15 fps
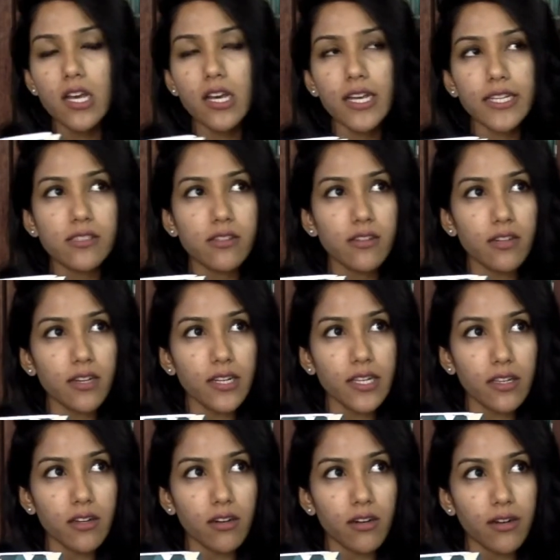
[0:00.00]
It's a
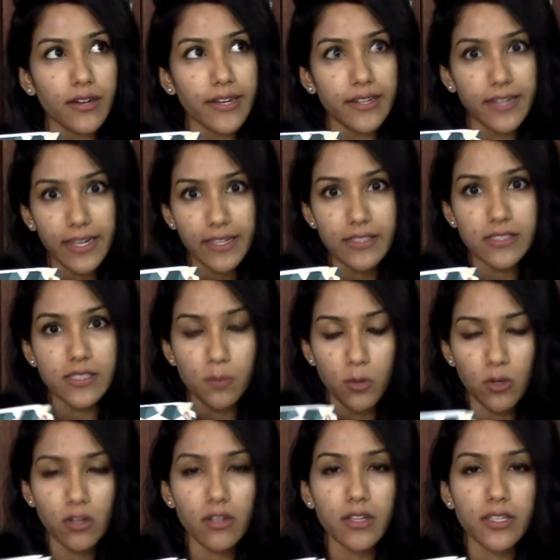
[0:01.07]
really intense
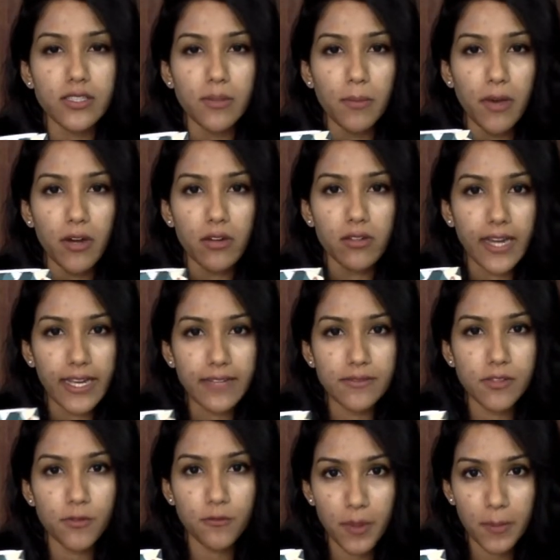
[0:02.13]
book. It's about the lives
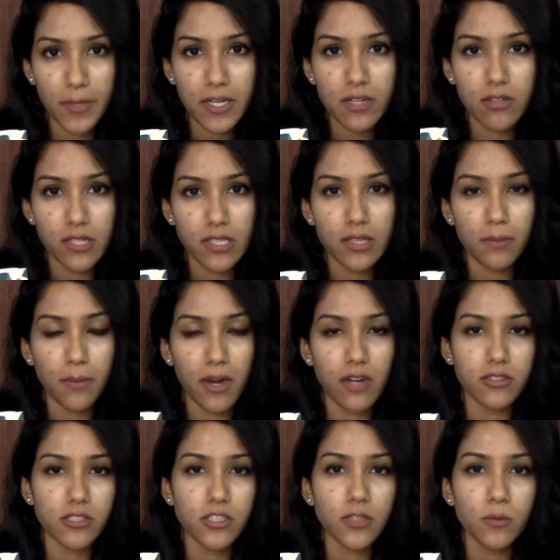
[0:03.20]
of women during the
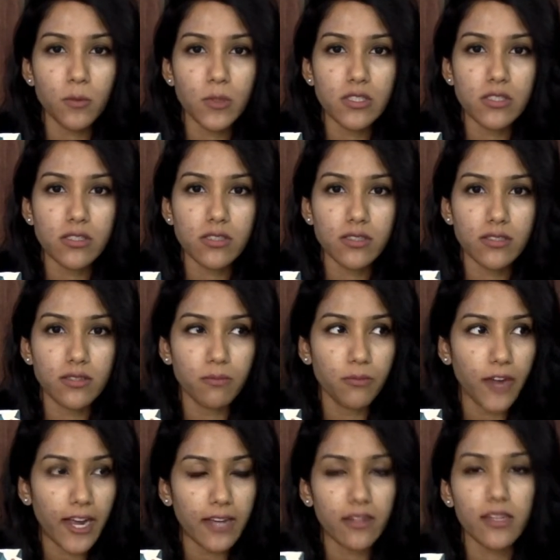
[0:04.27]
partition, which
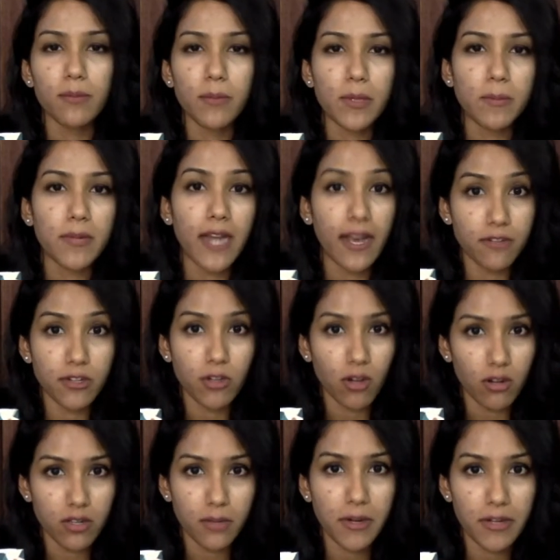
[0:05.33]
frankly people haven't
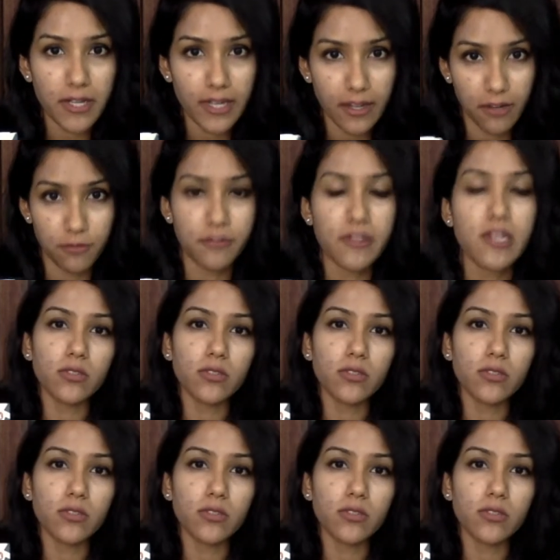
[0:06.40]
talked about enough.